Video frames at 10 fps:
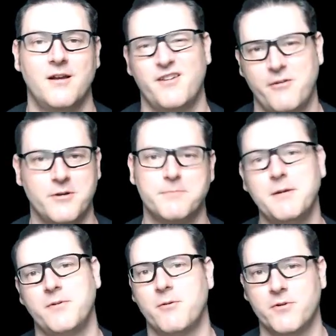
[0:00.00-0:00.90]
In other words,
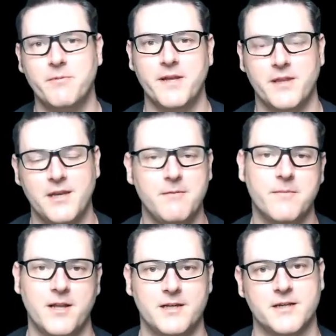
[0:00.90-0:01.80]
people don't want to be in the
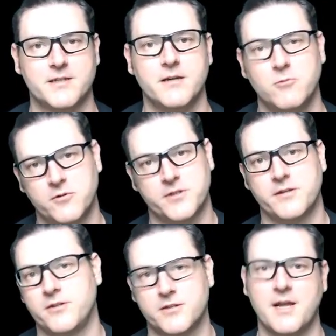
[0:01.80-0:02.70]
emailing list anymore, so
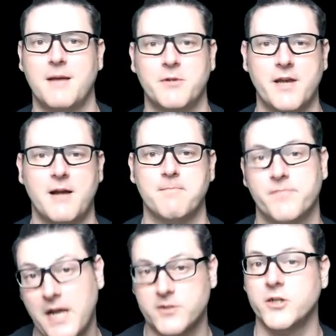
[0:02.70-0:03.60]
they just hammer that.
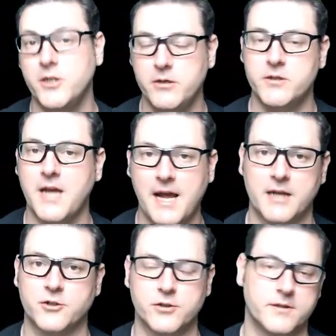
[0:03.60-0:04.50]
That's a user
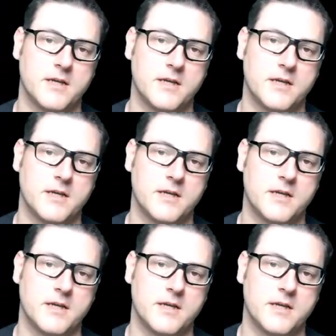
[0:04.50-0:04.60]
action.